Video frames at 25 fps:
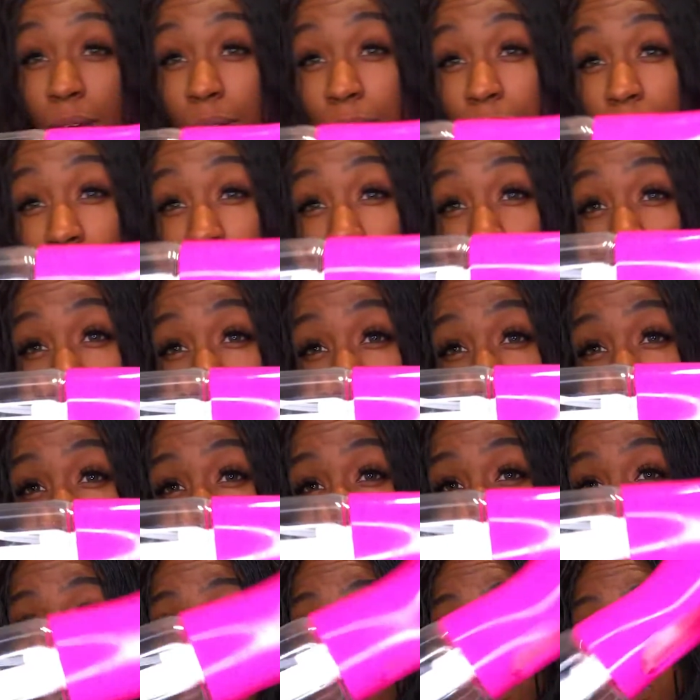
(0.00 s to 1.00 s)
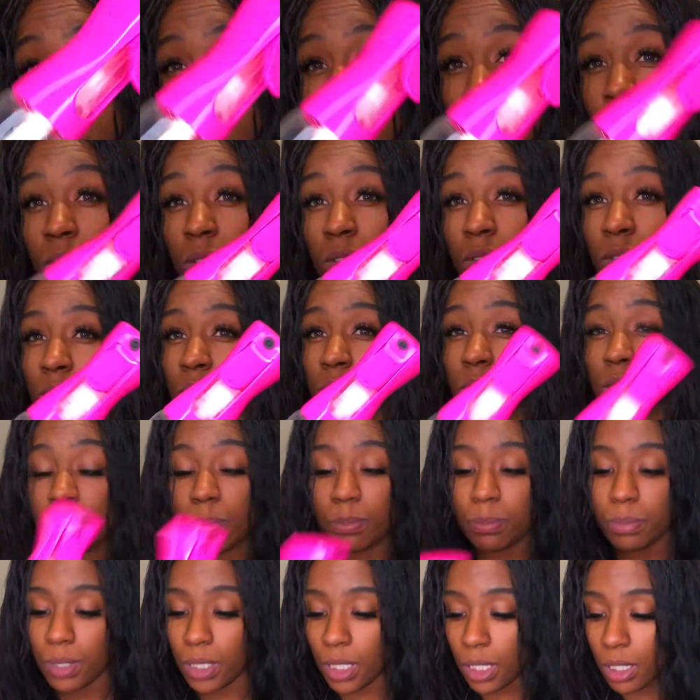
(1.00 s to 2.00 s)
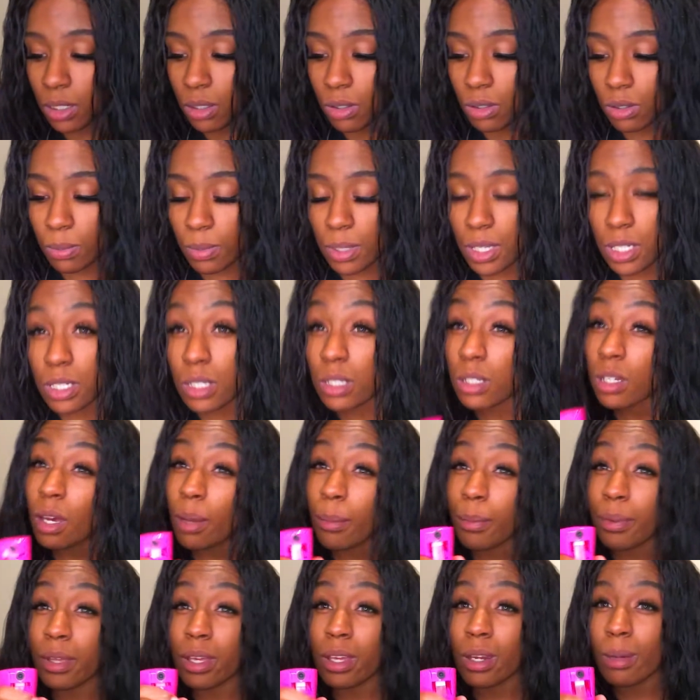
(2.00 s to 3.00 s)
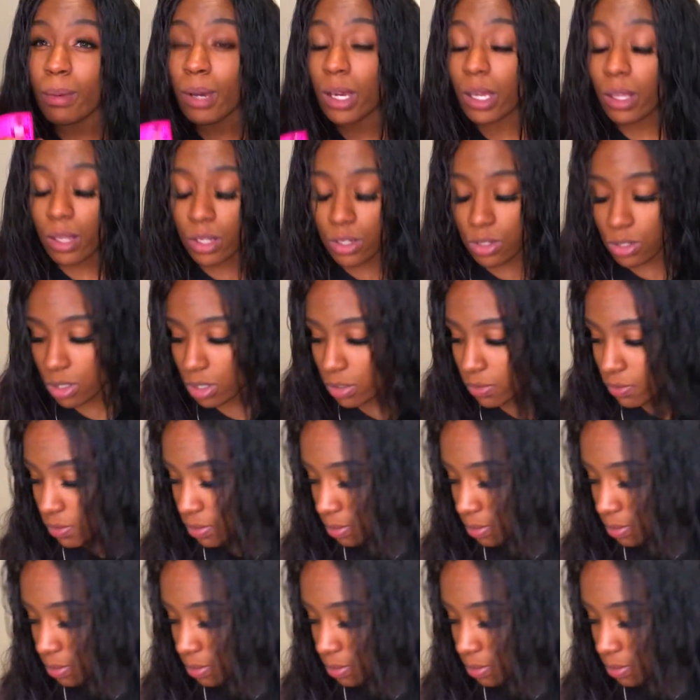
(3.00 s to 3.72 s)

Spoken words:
bottle, just a plain old basic applicator bottle that you